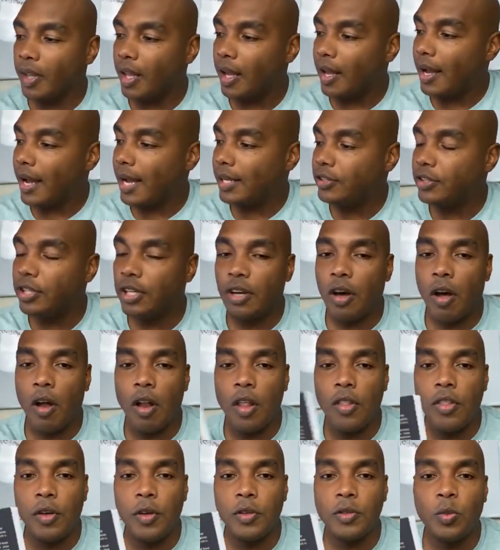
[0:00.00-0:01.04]
I took all
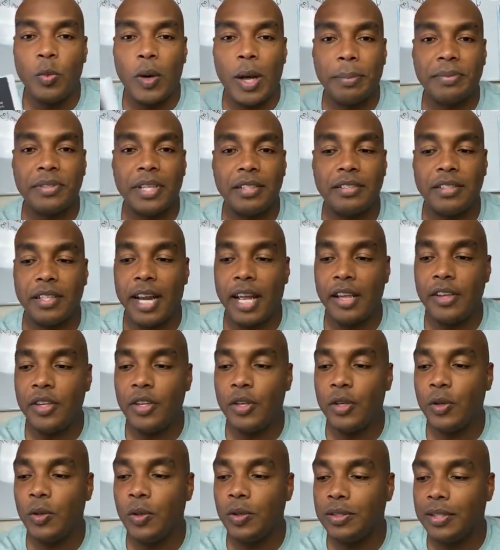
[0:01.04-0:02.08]
those websites that I
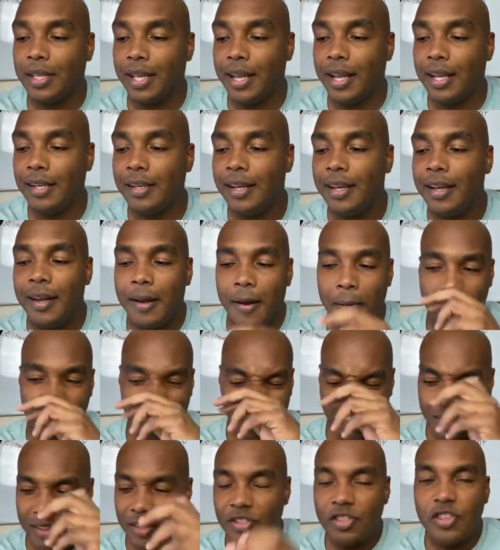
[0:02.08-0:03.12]
use, and
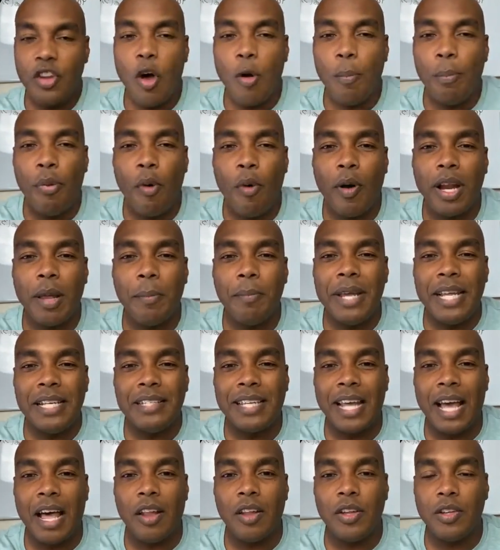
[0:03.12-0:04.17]
there's no point in me
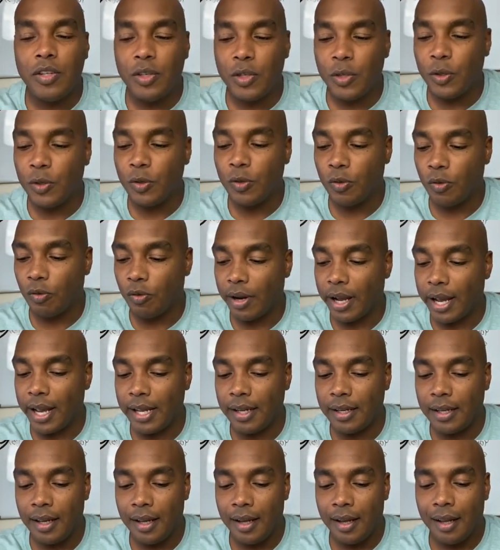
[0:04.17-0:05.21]
telling you, right?
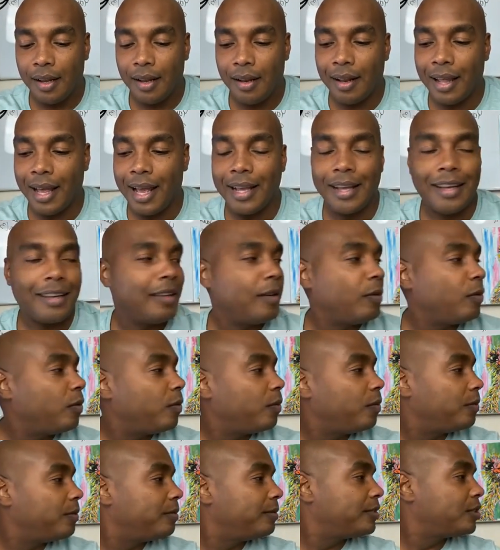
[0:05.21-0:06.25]
Like,
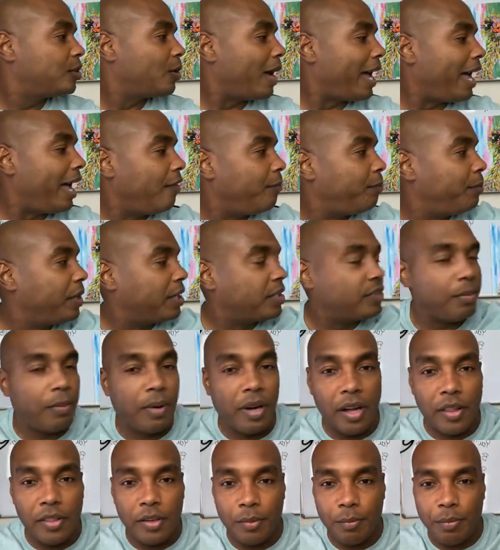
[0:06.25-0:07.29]
so I have books from
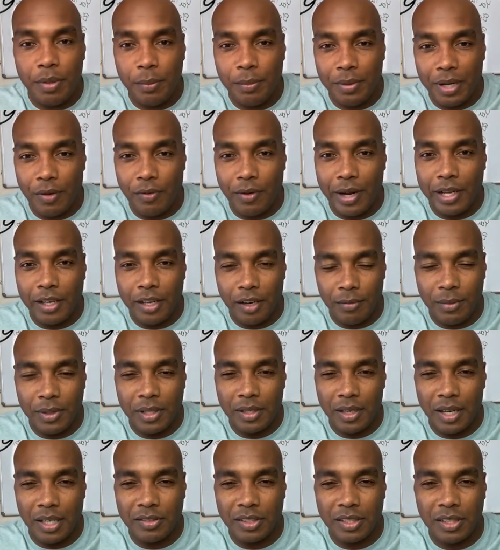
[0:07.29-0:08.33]
other people that write government
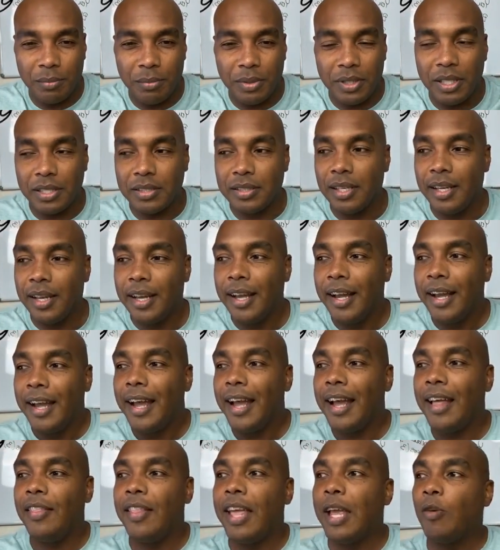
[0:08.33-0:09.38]
contracting books,
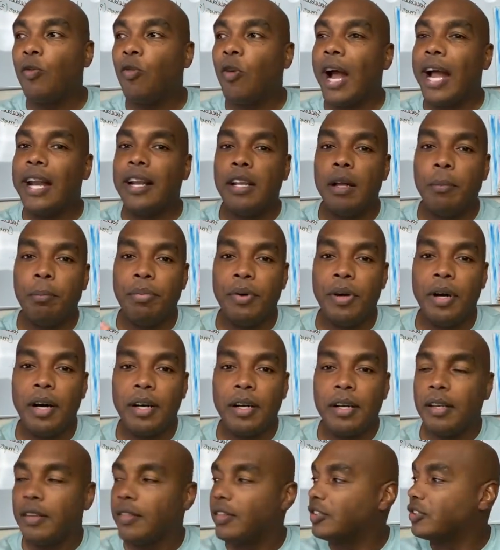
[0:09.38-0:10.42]
and they write in the book
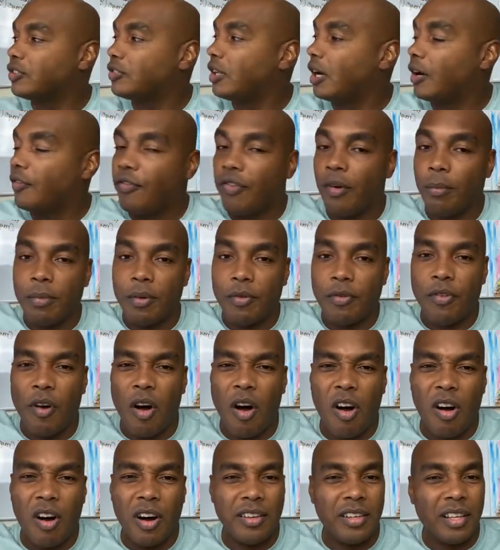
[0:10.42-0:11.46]
the stuff from the
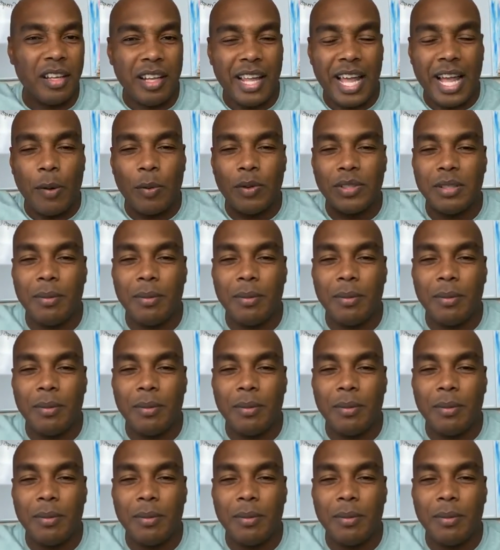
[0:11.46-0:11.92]
FAR in the language.